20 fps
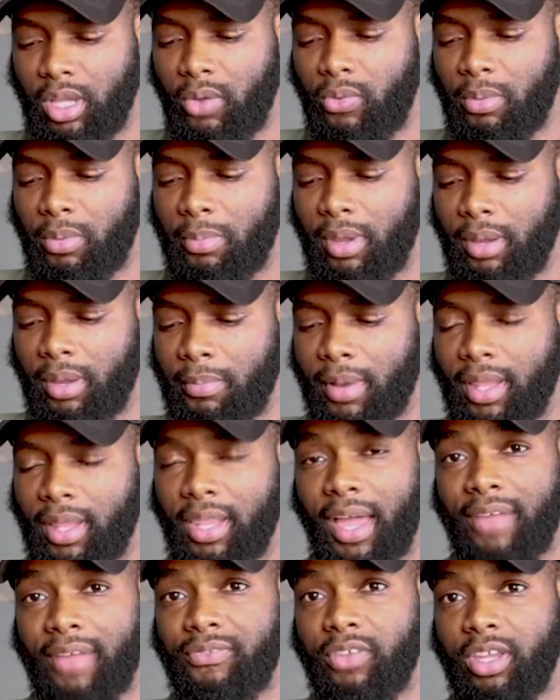it would make my
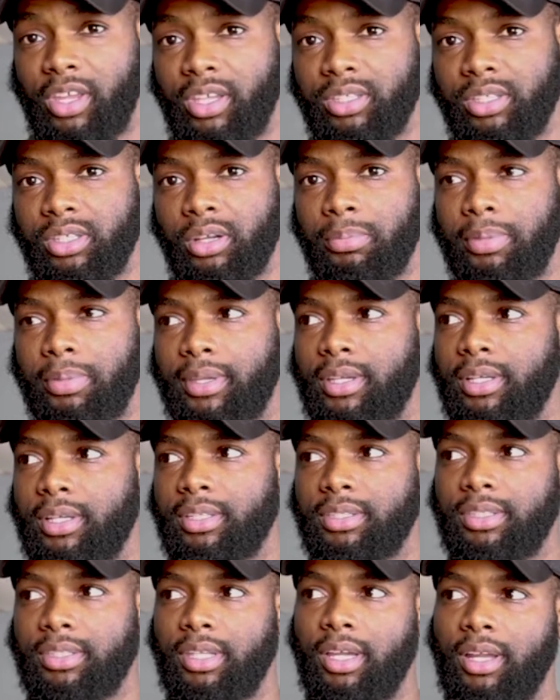life easier,
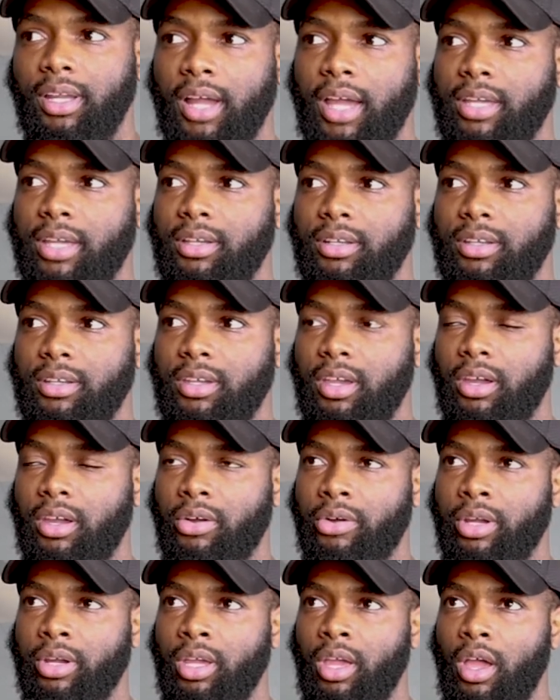because then I could
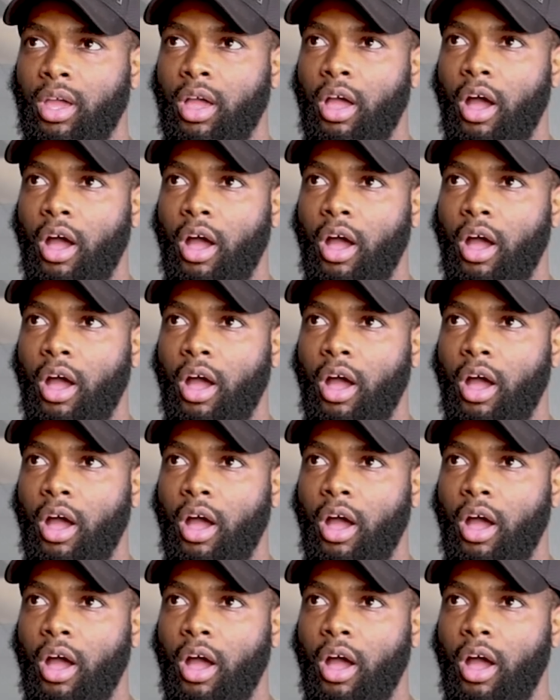carry